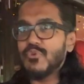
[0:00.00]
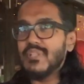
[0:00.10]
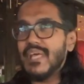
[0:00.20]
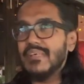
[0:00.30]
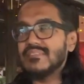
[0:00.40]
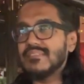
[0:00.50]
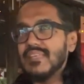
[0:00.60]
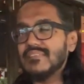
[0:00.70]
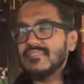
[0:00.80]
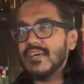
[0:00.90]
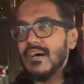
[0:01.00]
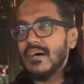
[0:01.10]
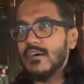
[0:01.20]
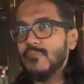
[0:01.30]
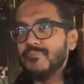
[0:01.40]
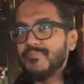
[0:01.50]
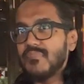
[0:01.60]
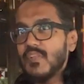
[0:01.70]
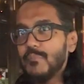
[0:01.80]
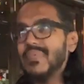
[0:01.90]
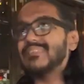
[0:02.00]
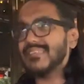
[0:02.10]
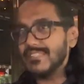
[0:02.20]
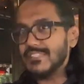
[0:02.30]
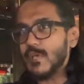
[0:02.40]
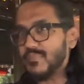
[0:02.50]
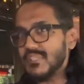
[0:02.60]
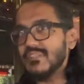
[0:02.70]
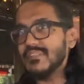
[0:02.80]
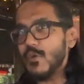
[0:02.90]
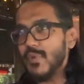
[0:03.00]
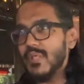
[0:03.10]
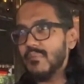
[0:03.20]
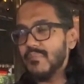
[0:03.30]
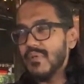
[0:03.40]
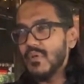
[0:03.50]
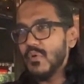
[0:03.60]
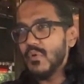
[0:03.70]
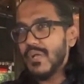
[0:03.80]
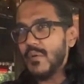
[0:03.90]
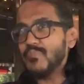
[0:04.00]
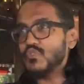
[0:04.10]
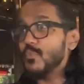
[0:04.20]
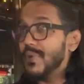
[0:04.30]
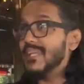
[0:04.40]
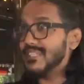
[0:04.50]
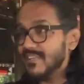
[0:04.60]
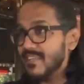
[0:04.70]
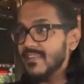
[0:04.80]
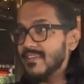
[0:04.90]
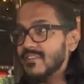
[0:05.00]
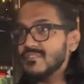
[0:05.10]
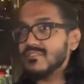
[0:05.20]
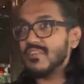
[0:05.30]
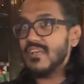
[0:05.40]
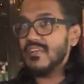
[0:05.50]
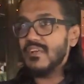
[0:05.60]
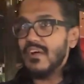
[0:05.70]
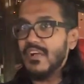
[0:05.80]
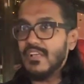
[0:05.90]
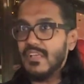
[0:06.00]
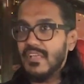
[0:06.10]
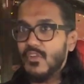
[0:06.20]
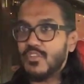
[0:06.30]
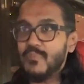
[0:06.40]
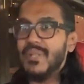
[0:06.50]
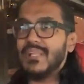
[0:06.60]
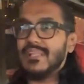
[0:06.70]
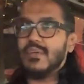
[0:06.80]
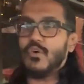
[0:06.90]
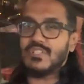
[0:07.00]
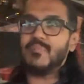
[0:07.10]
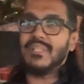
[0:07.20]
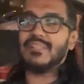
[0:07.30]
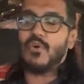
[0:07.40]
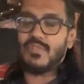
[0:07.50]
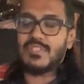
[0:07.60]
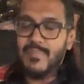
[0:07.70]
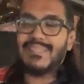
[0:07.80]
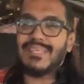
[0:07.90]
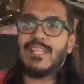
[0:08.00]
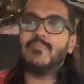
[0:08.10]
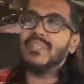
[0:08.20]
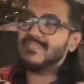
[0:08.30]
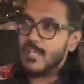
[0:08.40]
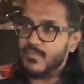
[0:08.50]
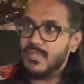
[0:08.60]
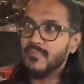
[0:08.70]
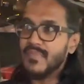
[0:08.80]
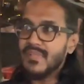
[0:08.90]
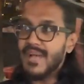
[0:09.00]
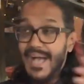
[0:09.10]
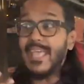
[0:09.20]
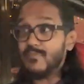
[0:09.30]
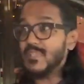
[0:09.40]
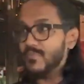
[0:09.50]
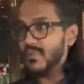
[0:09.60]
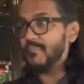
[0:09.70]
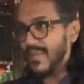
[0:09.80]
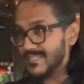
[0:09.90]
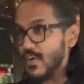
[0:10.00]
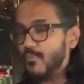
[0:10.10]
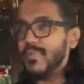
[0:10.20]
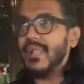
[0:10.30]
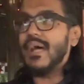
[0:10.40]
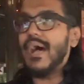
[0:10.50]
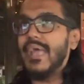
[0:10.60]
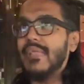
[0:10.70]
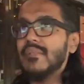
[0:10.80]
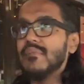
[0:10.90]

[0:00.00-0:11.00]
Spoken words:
there's this misconception that when it comes to Malaysian Indians, it automatically means Tamil. I am Tamil myself, but I